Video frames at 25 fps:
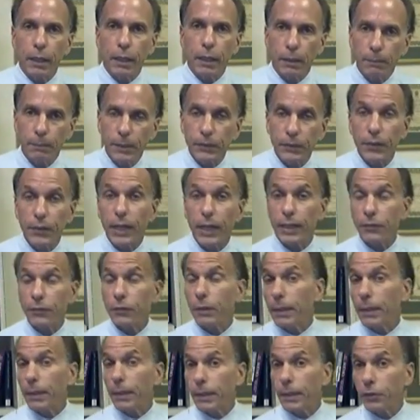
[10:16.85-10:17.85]
a
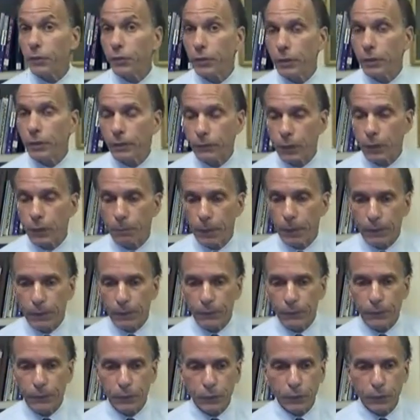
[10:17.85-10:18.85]
misestimation of the
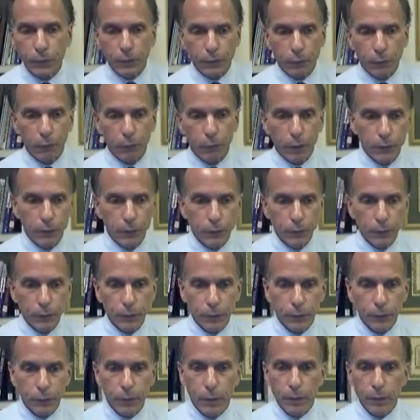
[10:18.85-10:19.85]
benefits and the
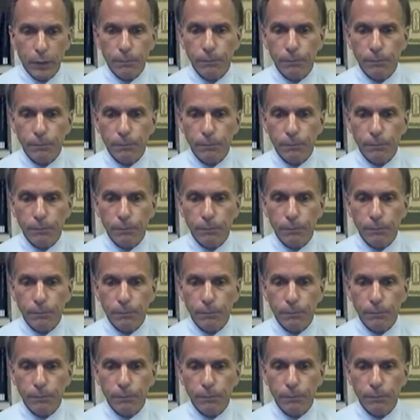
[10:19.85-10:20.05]
risks.